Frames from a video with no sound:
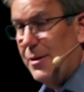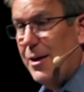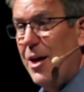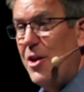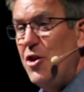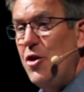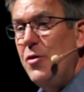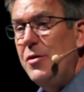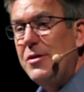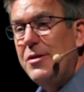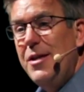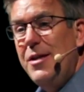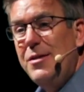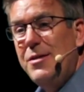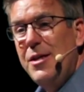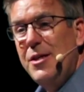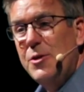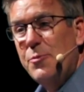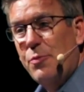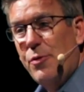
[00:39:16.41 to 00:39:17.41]
Can you
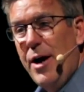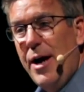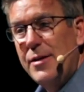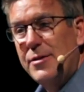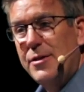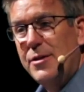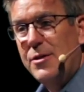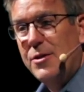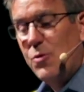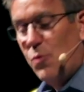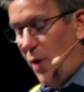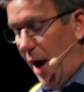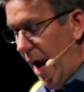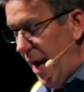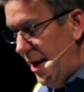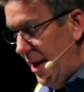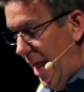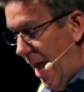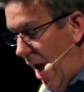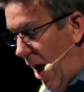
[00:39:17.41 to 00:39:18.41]
sense his presence
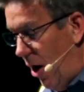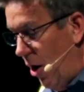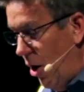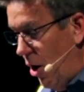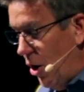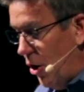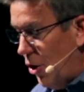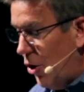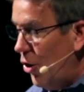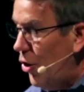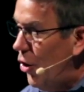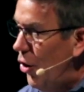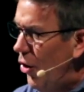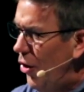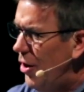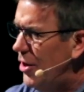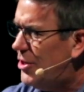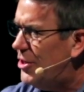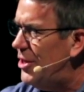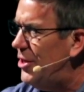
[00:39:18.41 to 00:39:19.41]
right now,
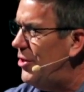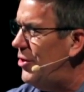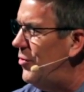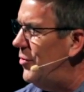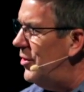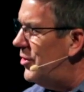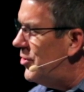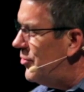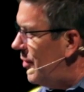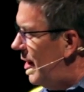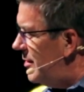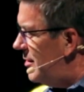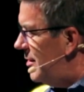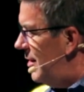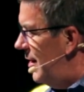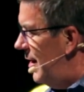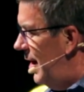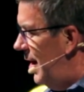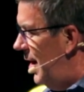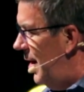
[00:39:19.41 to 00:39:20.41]
urging you to trust
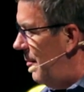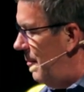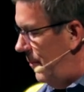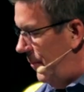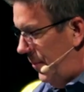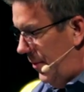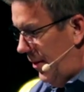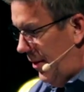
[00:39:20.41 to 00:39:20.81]
in him?